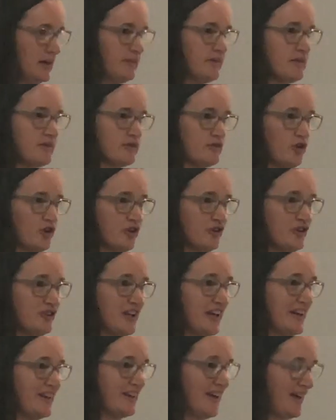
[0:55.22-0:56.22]
And this is not a
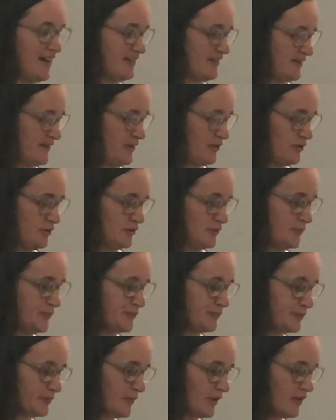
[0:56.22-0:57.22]
unique case at all.
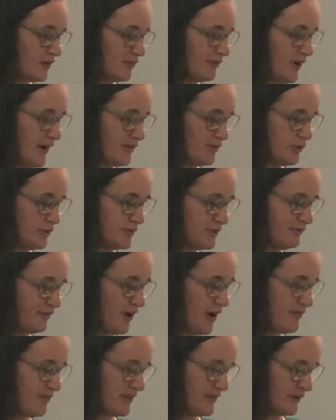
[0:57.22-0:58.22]
Fast forward to
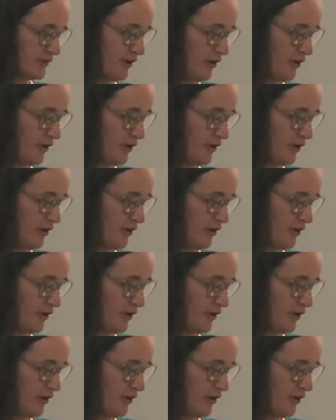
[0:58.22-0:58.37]
5 years